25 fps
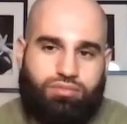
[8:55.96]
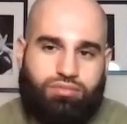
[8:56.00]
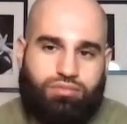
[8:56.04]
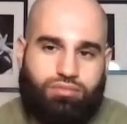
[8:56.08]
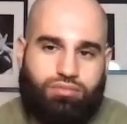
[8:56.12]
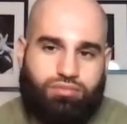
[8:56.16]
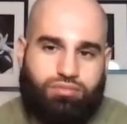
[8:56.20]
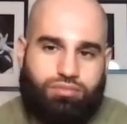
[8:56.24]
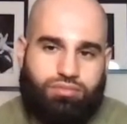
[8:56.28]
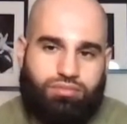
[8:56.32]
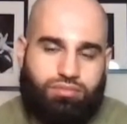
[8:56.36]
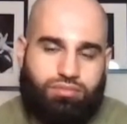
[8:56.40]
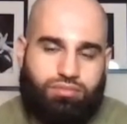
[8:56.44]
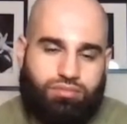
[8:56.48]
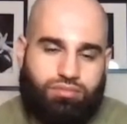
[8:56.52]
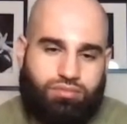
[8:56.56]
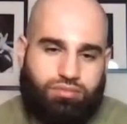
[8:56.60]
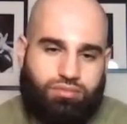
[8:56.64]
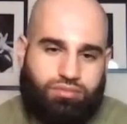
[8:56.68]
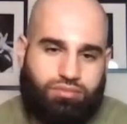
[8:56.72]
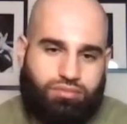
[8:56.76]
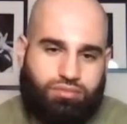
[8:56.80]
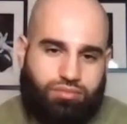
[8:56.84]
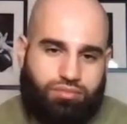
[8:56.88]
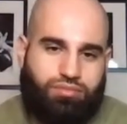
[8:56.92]

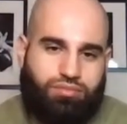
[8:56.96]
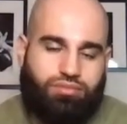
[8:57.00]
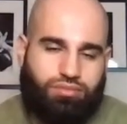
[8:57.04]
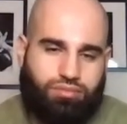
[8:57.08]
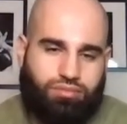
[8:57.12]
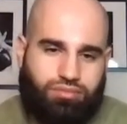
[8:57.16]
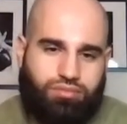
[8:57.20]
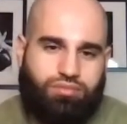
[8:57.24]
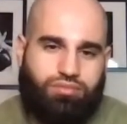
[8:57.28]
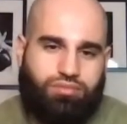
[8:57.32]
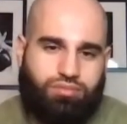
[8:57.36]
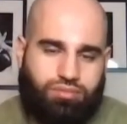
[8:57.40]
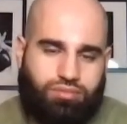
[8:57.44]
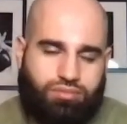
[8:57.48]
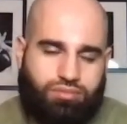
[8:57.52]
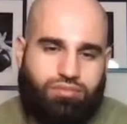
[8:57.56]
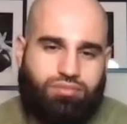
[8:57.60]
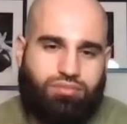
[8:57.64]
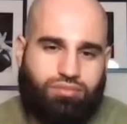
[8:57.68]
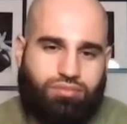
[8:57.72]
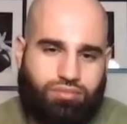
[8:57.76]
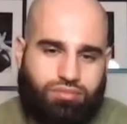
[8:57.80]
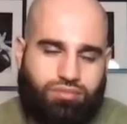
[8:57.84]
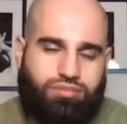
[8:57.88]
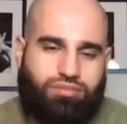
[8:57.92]

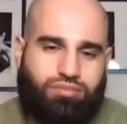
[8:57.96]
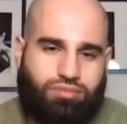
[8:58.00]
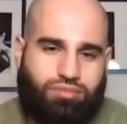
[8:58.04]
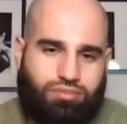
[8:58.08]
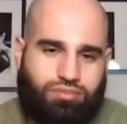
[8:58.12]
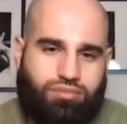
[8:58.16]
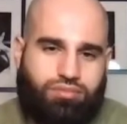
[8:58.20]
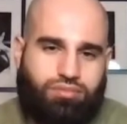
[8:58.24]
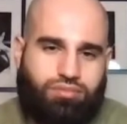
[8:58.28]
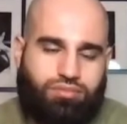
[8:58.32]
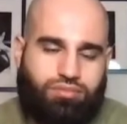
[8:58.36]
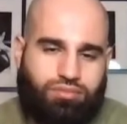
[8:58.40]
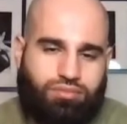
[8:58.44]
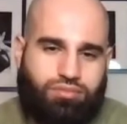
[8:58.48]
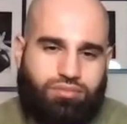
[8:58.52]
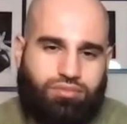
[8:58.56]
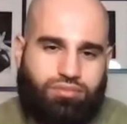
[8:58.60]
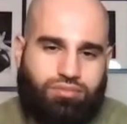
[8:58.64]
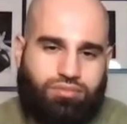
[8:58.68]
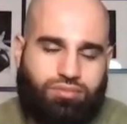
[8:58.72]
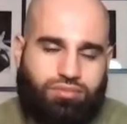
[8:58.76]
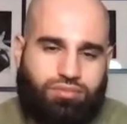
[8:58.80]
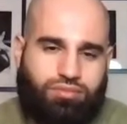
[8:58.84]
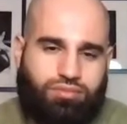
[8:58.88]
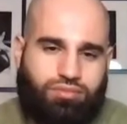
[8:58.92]

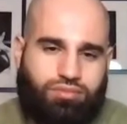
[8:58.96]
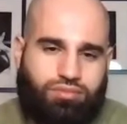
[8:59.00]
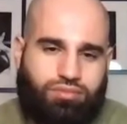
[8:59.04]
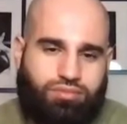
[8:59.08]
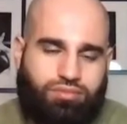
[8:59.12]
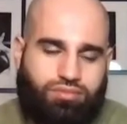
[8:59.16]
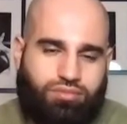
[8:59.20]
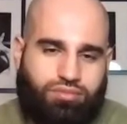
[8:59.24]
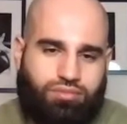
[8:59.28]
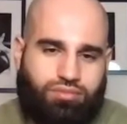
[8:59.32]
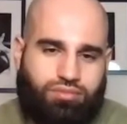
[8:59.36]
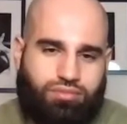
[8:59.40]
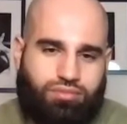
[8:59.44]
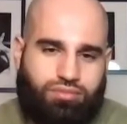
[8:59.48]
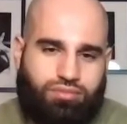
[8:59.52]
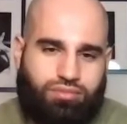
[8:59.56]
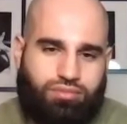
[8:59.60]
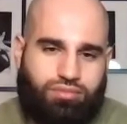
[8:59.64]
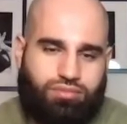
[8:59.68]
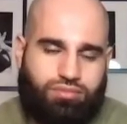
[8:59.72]
(silent)